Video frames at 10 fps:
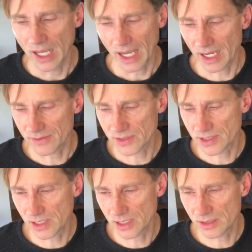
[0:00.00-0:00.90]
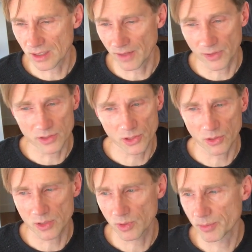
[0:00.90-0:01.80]
And I've heard
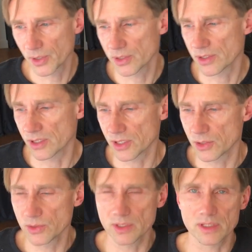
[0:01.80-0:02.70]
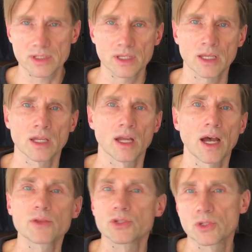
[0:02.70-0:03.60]
stories where Burton's students,
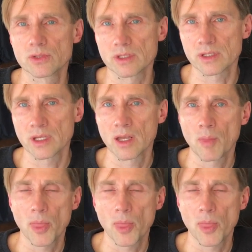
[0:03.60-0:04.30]
other students,